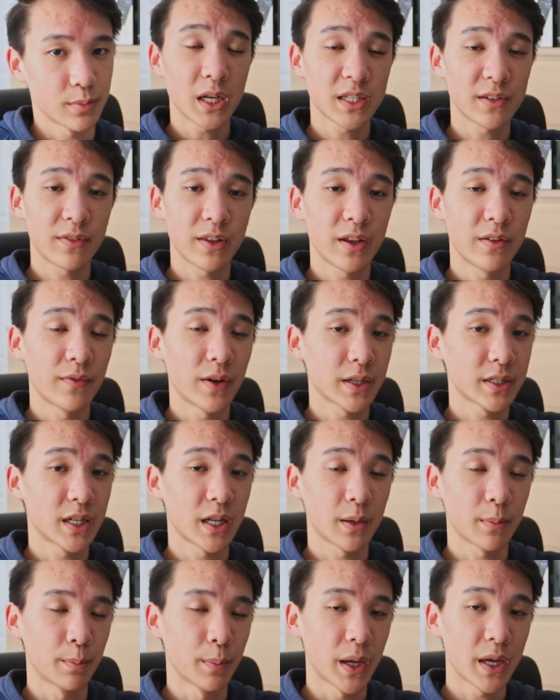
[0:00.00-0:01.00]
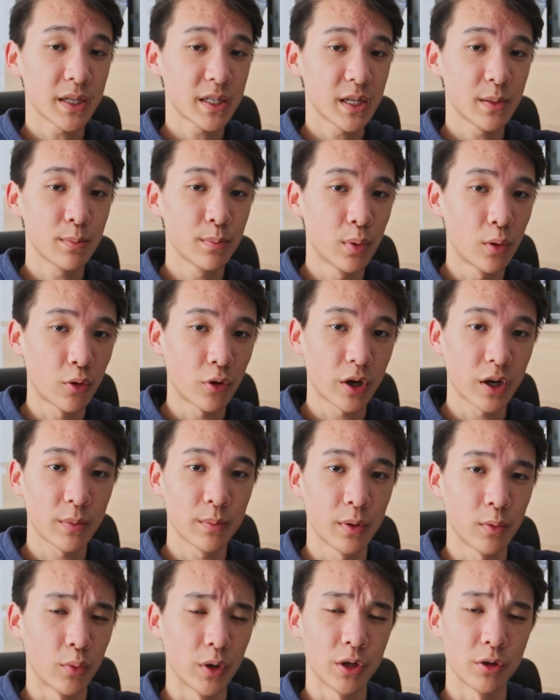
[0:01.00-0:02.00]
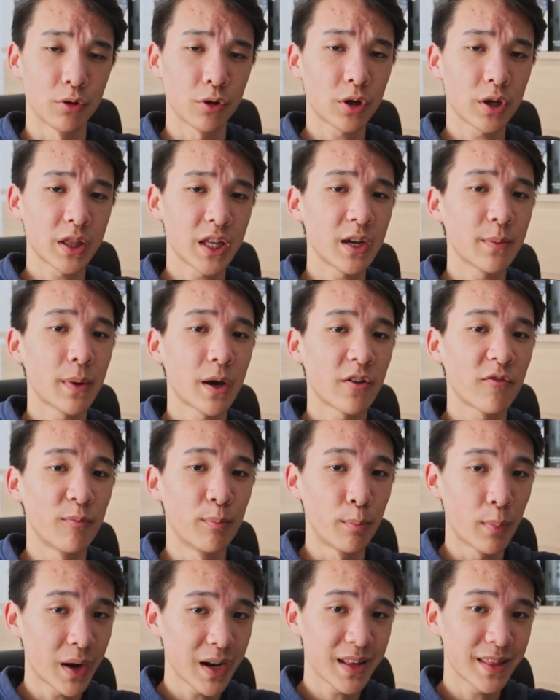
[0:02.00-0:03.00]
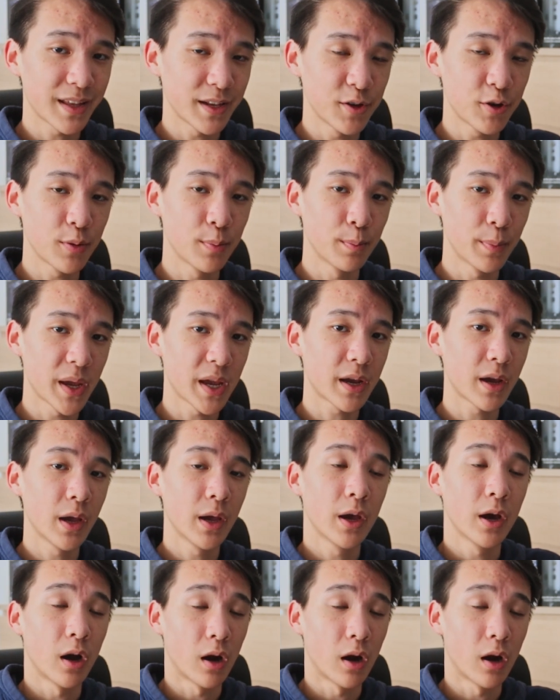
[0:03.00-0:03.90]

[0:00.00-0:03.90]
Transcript: Passively investing may seem boring, but when you look at the amount of money that you can make